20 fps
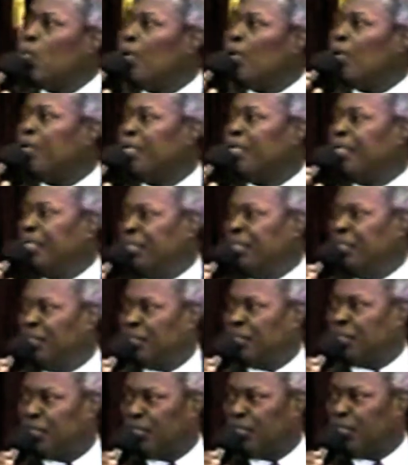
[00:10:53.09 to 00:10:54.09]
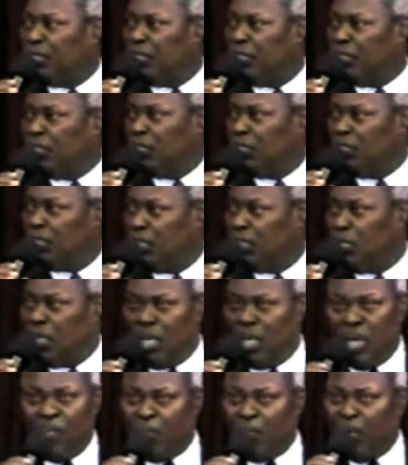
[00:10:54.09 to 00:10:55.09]
world
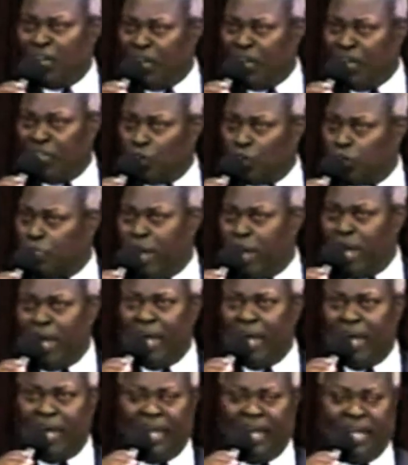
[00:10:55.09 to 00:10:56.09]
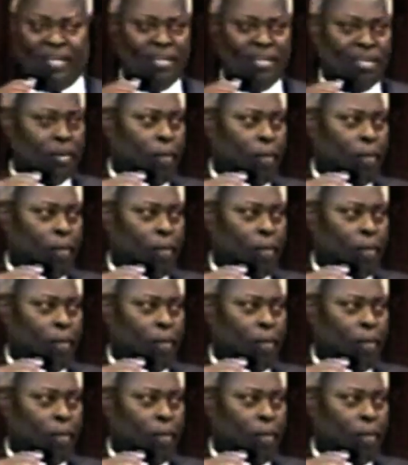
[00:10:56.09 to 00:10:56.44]
for this man.